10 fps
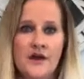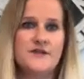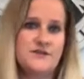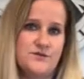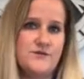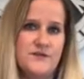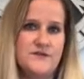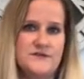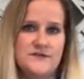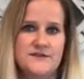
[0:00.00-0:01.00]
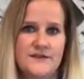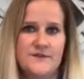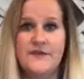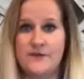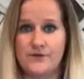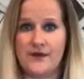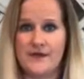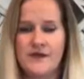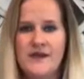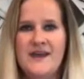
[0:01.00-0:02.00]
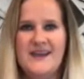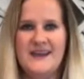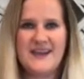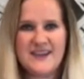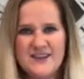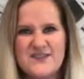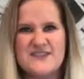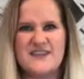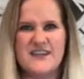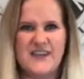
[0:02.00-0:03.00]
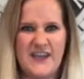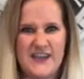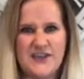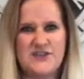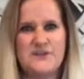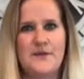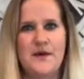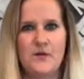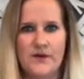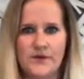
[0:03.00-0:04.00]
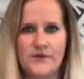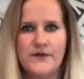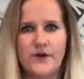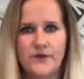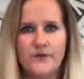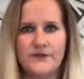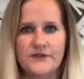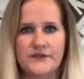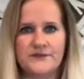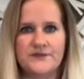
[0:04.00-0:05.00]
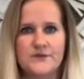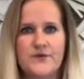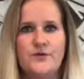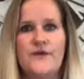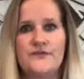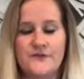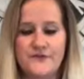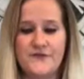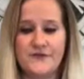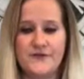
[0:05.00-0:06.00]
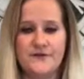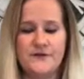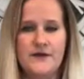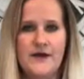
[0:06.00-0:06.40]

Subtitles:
I assume that you've seen the same thing, right? And it kind of gives us a gauge about where we are with the customer, what they're feeling.